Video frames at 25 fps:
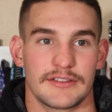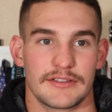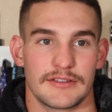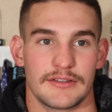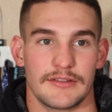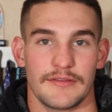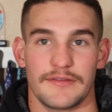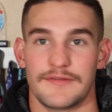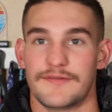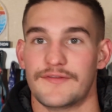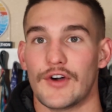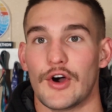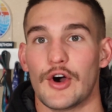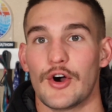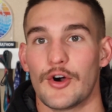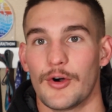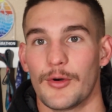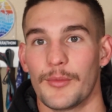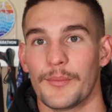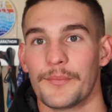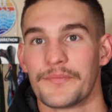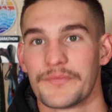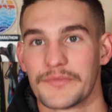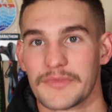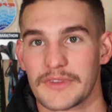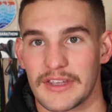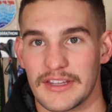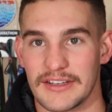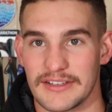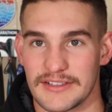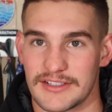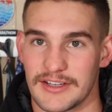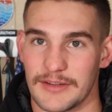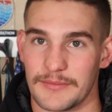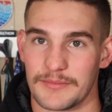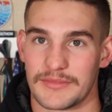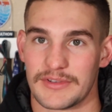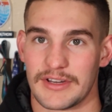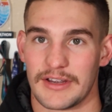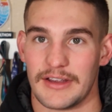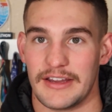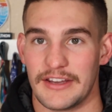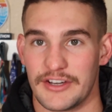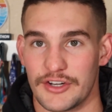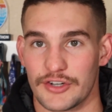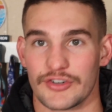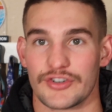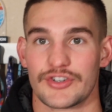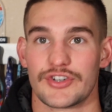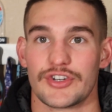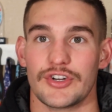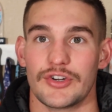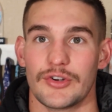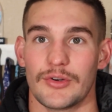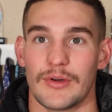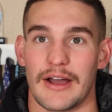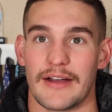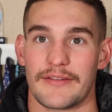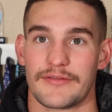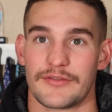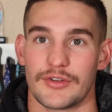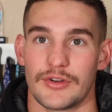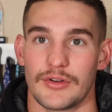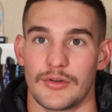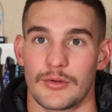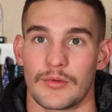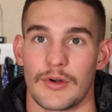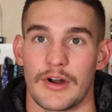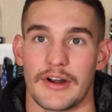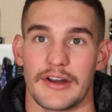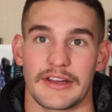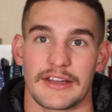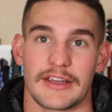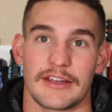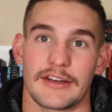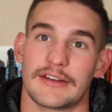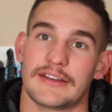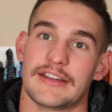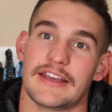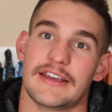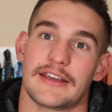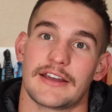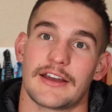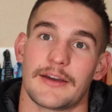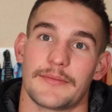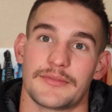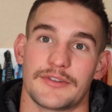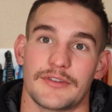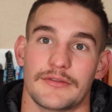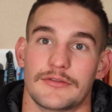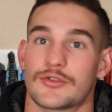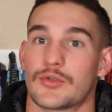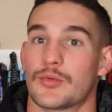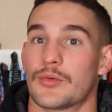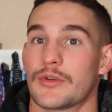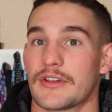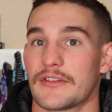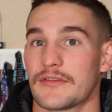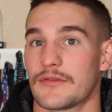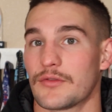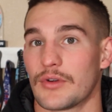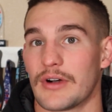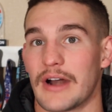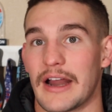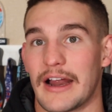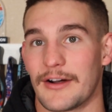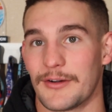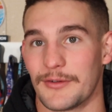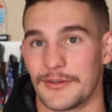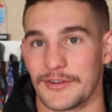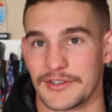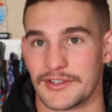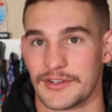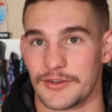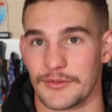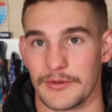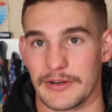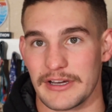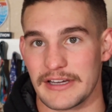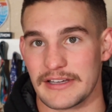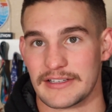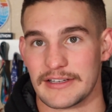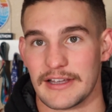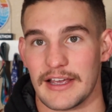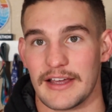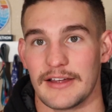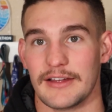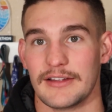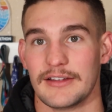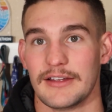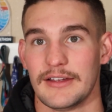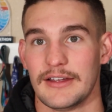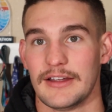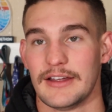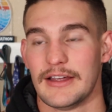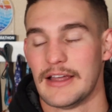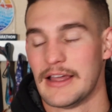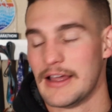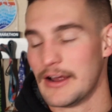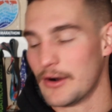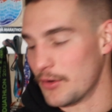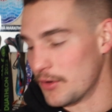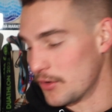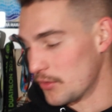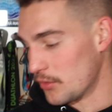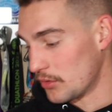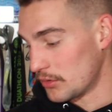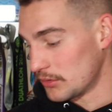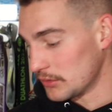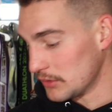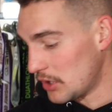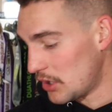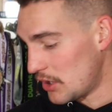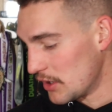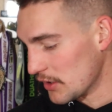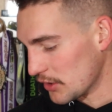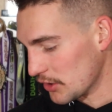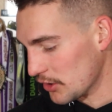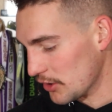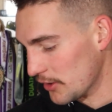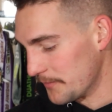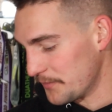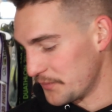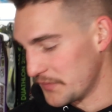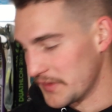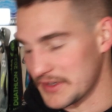the foam can sometimes in your shoe after you run, it can take up to 24 hours to reset or longer.